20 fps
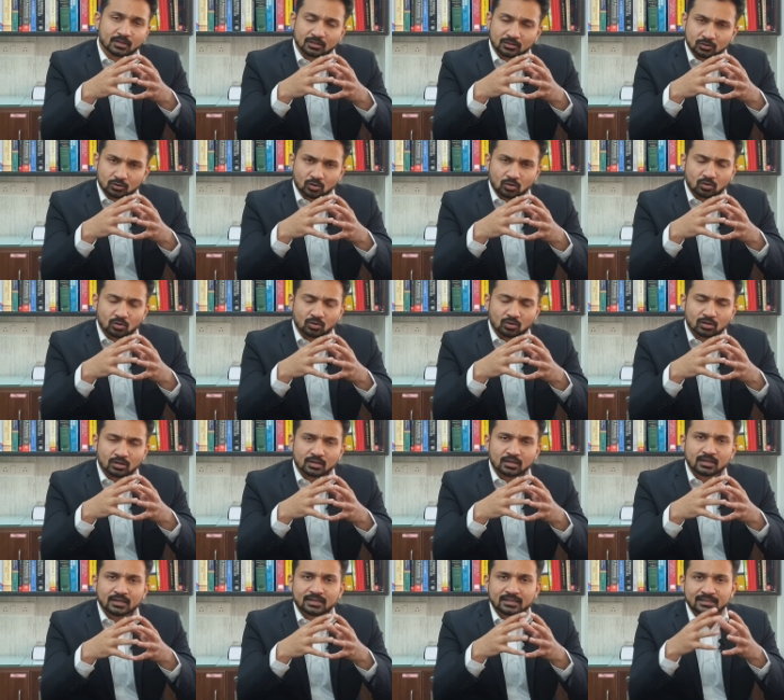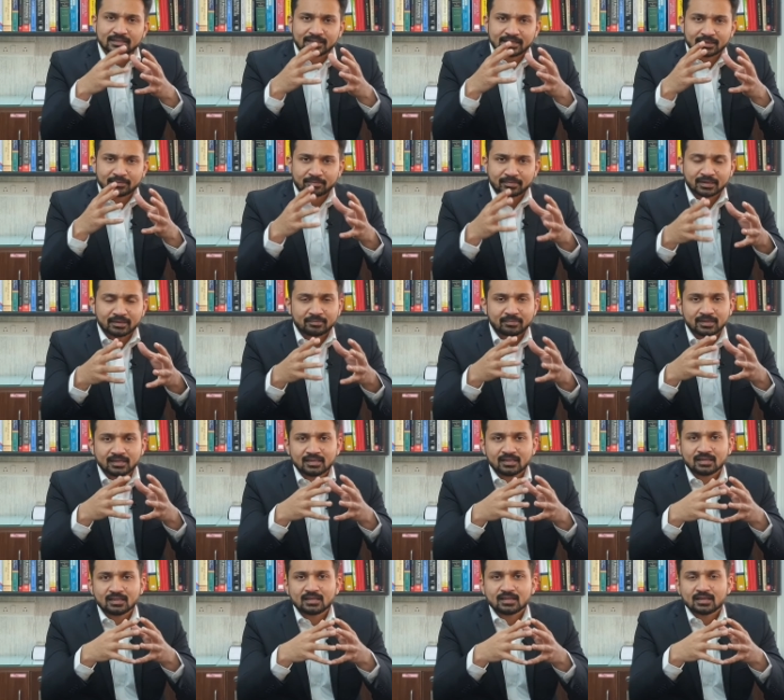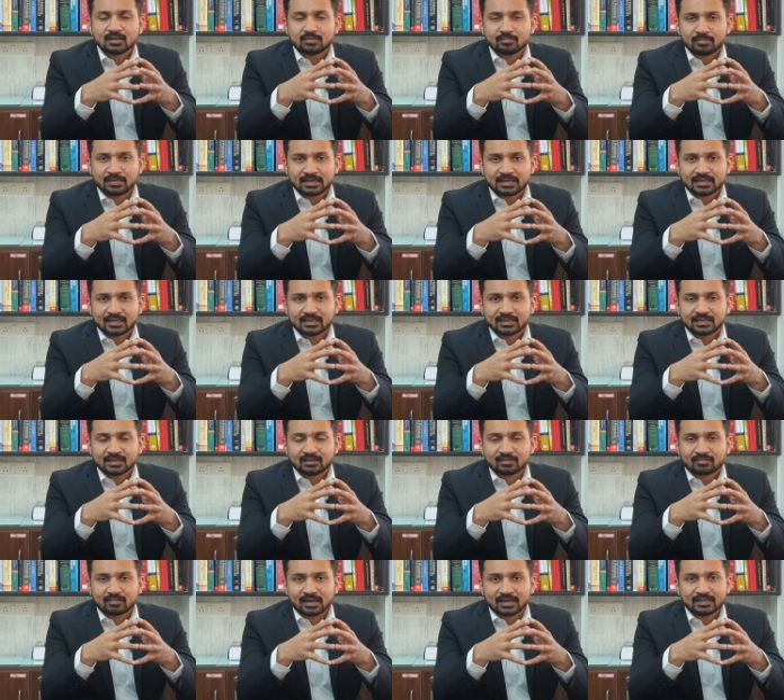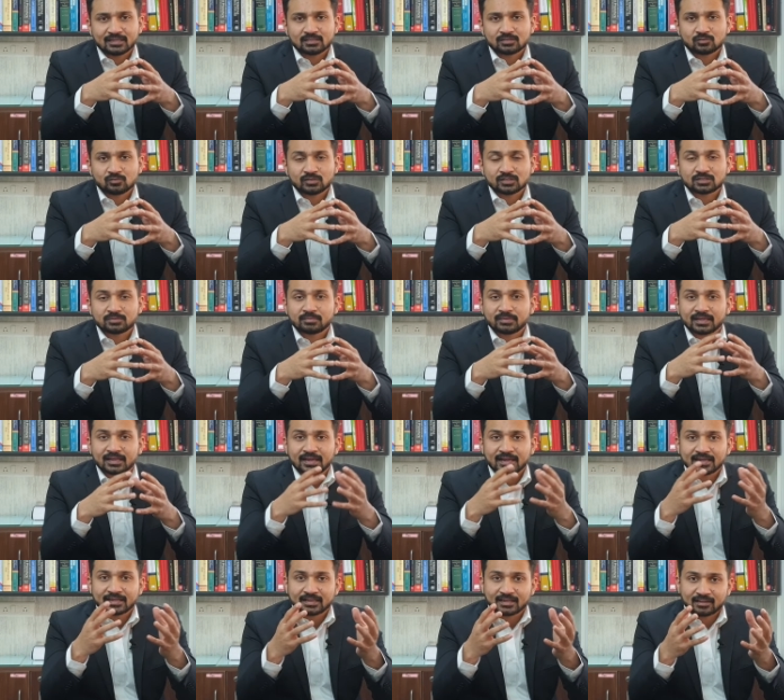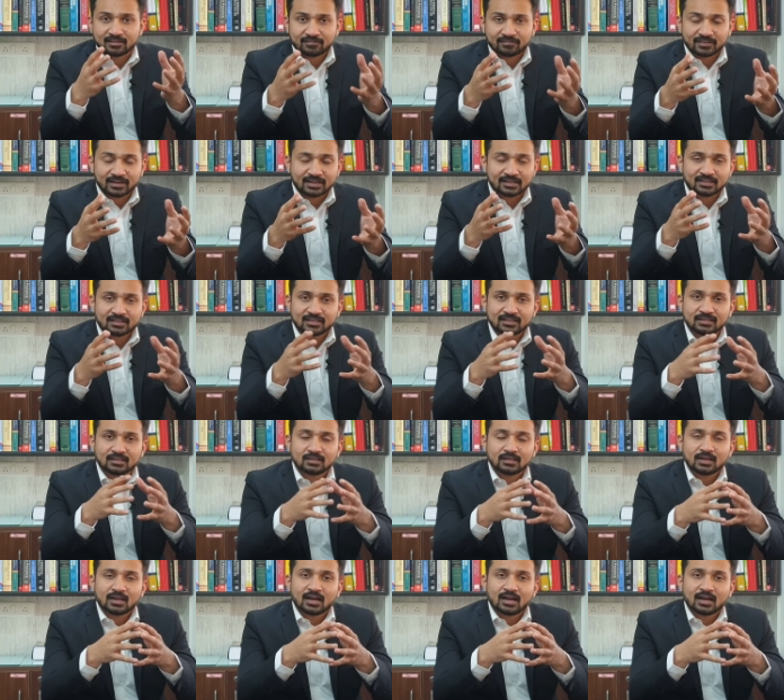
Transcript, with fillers: Though there may be material rights which may get affected,